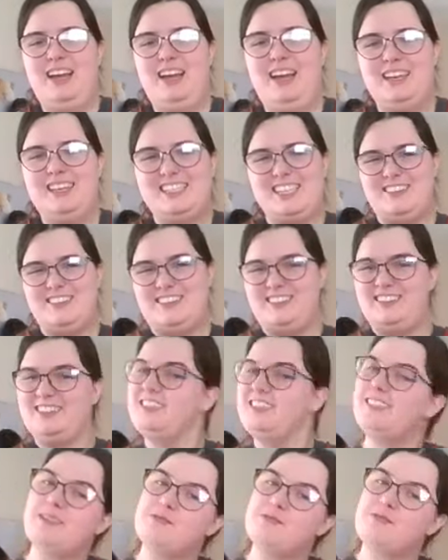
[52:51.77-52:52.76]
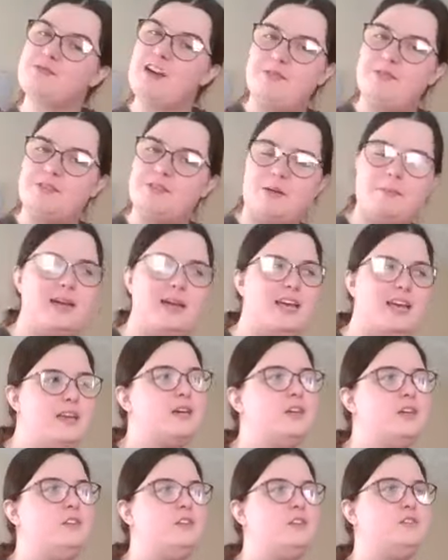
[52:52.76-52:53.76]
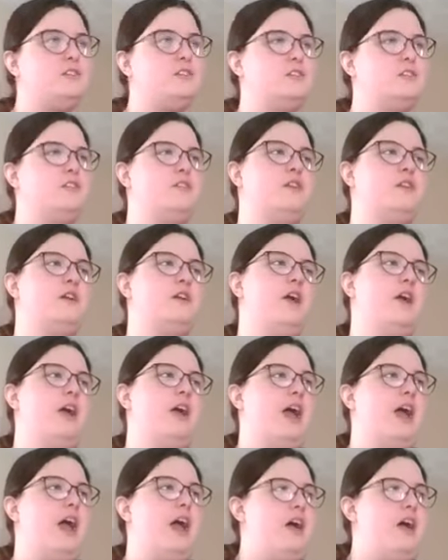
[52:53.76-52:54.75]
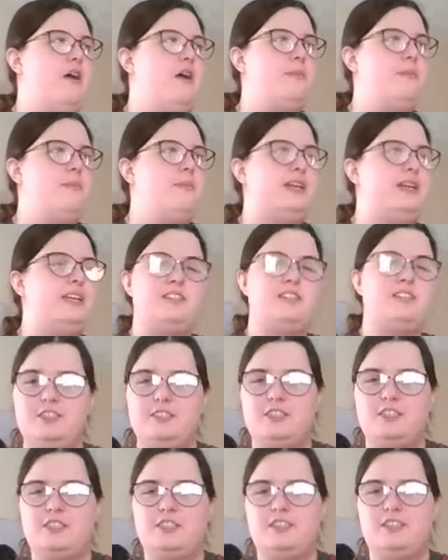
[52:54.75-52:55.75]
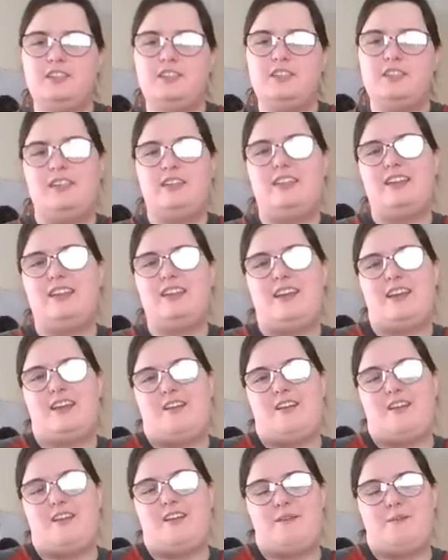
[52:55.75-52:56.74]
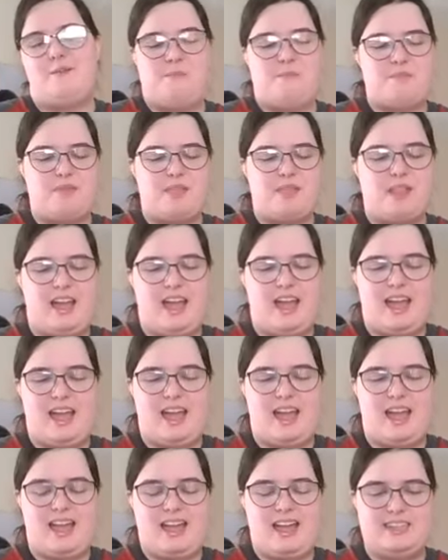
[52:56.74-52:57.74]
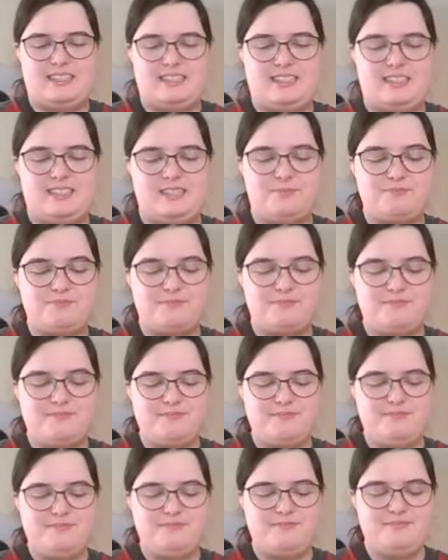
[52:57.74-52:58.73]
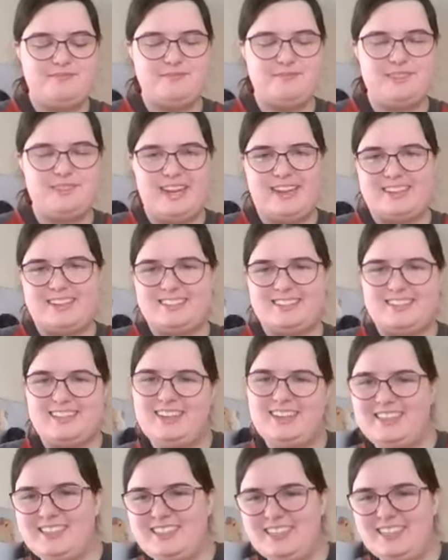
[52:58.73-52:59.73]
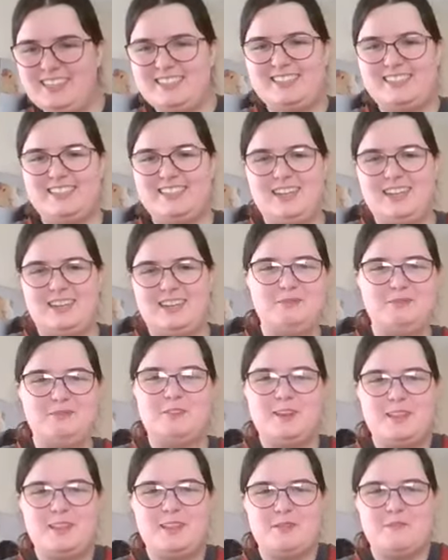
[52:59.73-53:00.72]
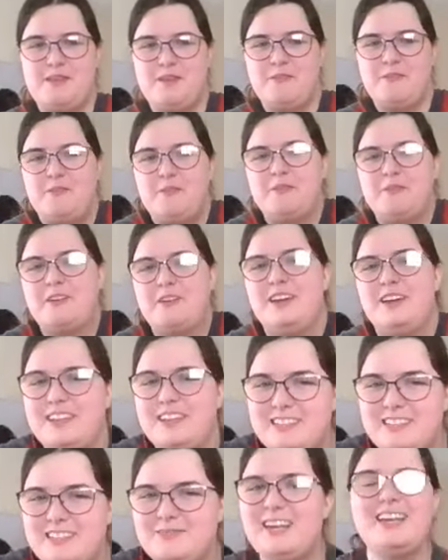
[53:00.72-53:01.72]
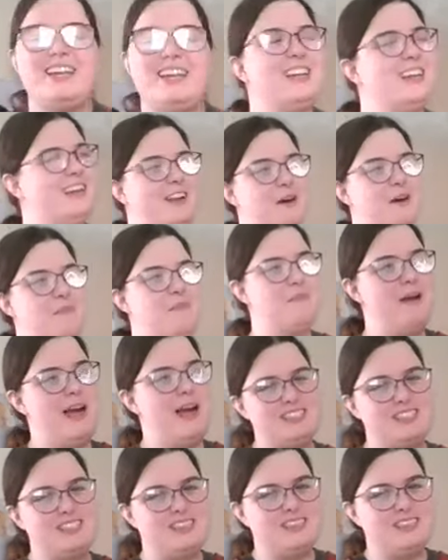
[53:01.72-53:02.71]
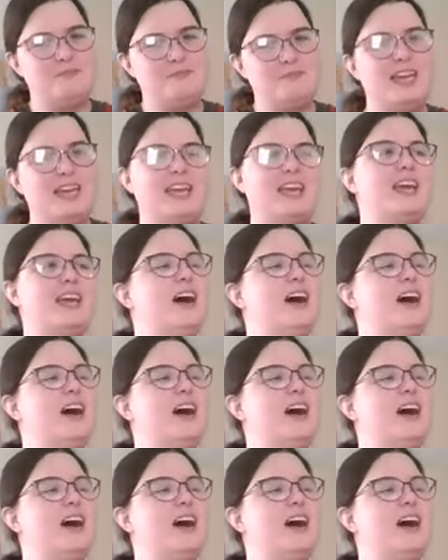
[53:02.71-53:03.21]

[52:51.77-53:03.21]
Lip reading: So you can subscribe to our paper, you can make a donation, and yeah, I guess I'm sure other people can explain it a lot better than me.